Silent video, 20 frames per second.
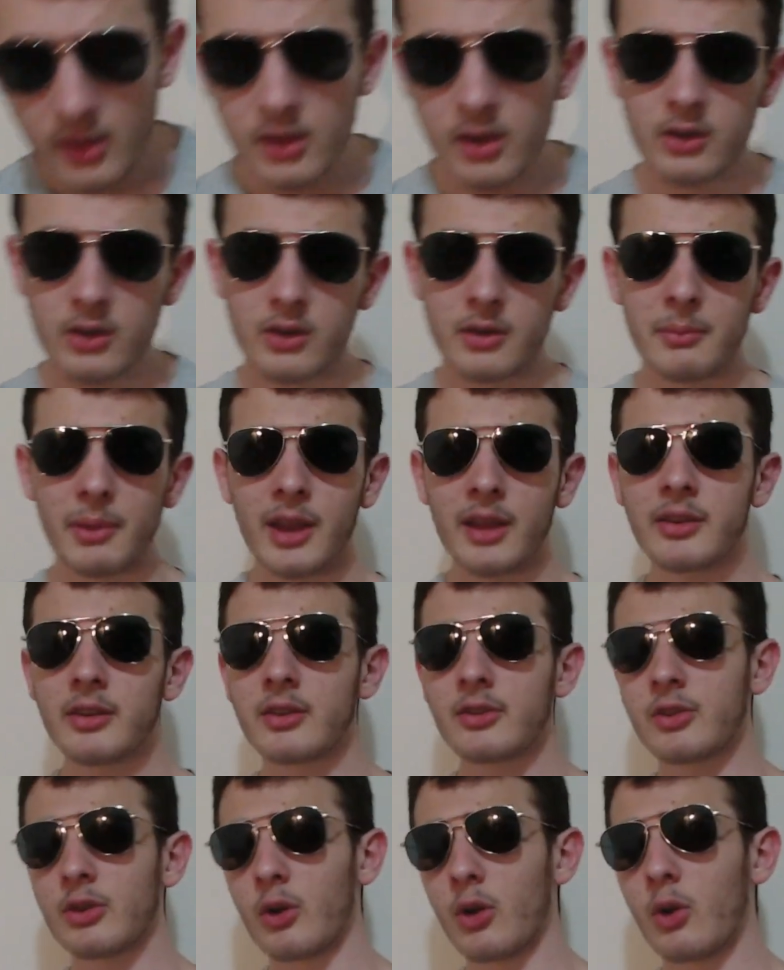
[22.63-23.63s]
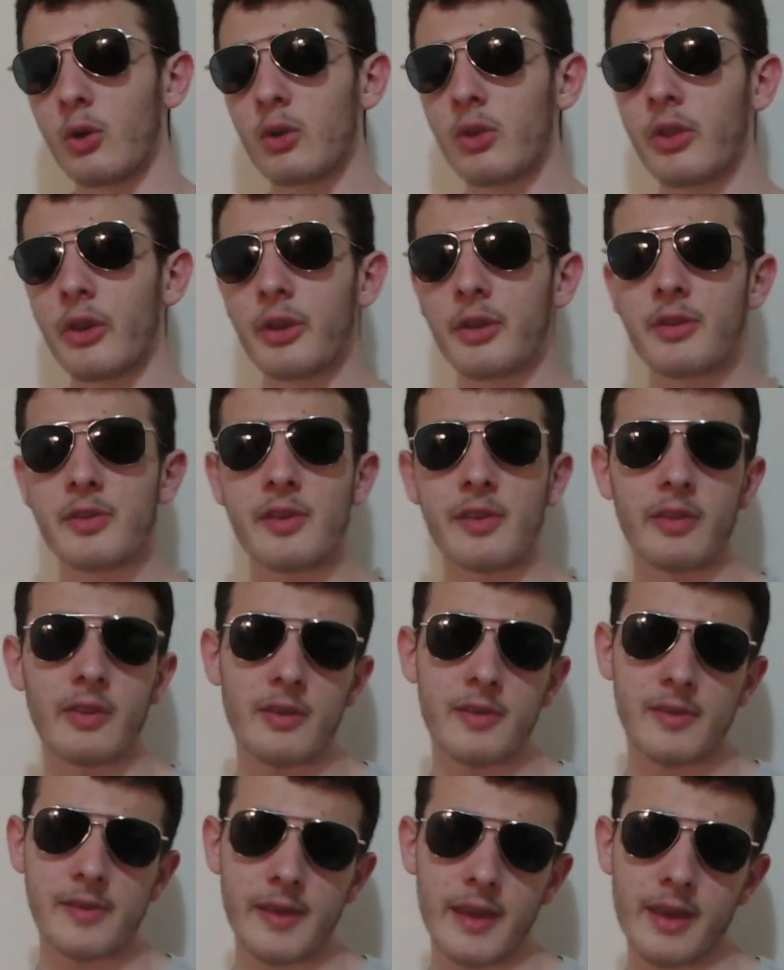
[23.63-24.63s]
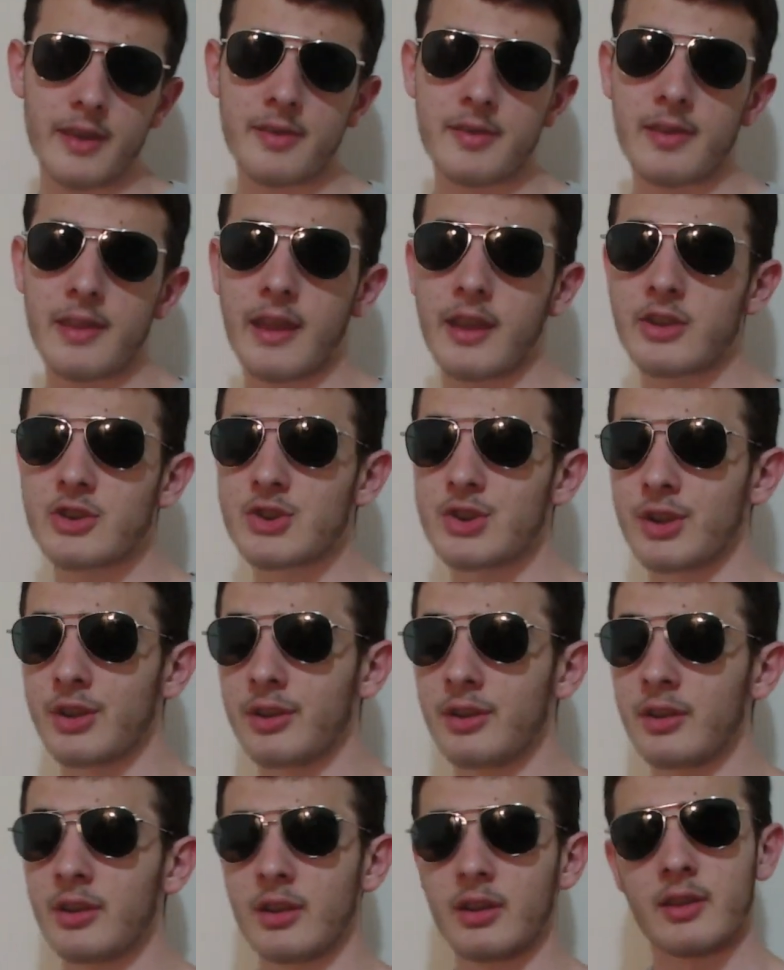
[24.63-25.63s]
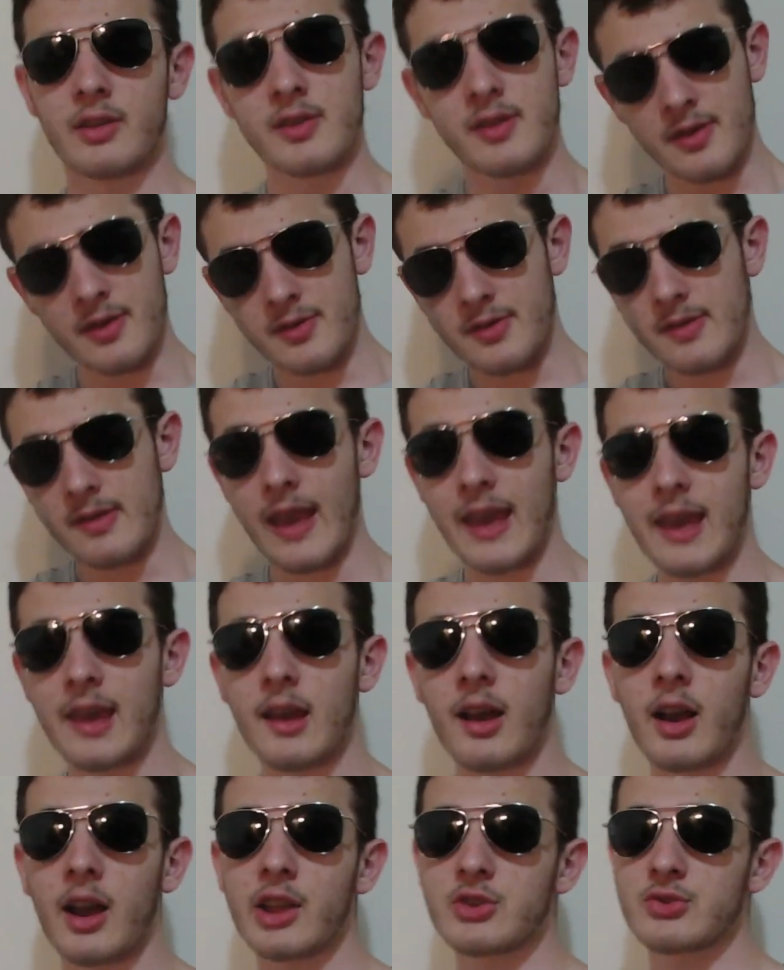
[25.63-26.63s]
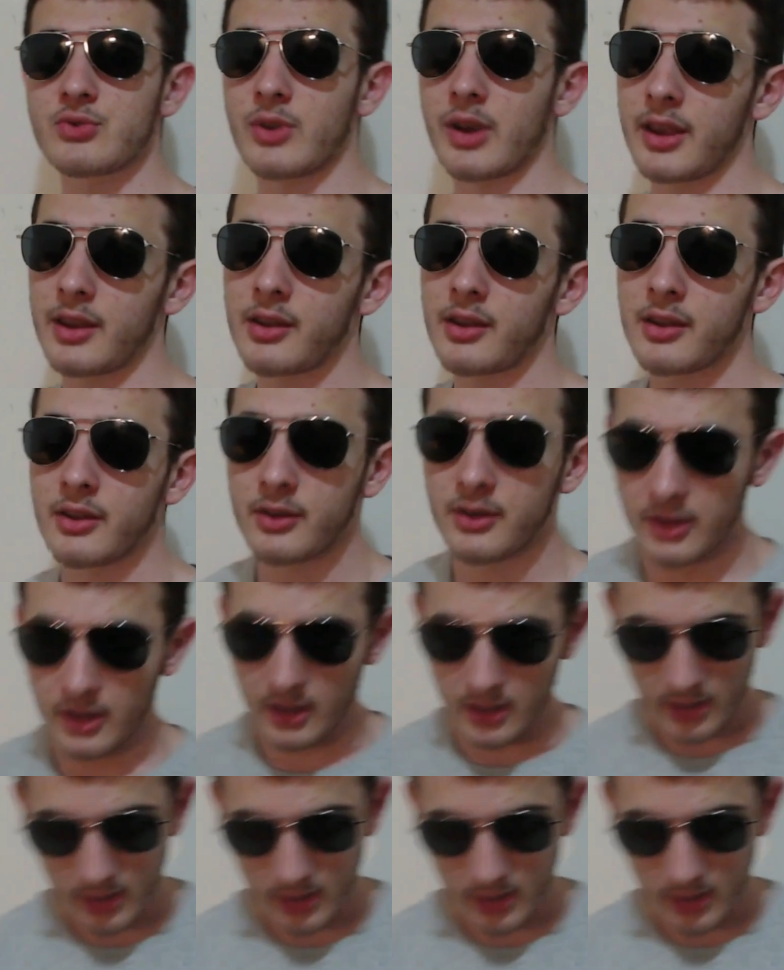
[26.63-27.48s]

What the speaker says: A reminder to all those in the CS Nation to stay hydrated.